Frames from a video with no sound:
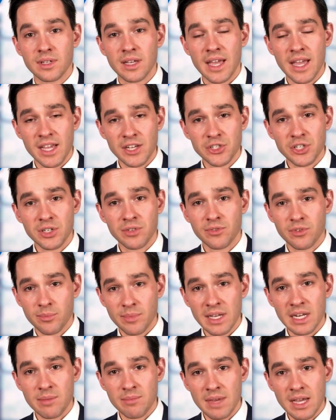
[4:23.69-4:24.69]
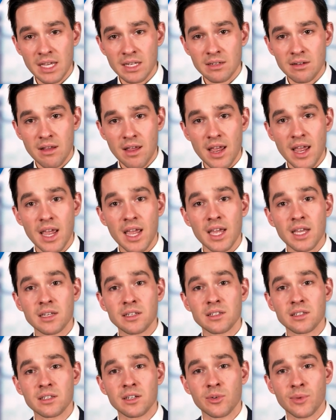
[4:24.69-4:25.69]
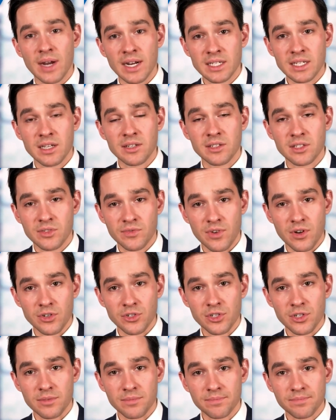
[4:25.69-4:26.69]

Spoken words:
aging for many men and erectile dysfunction.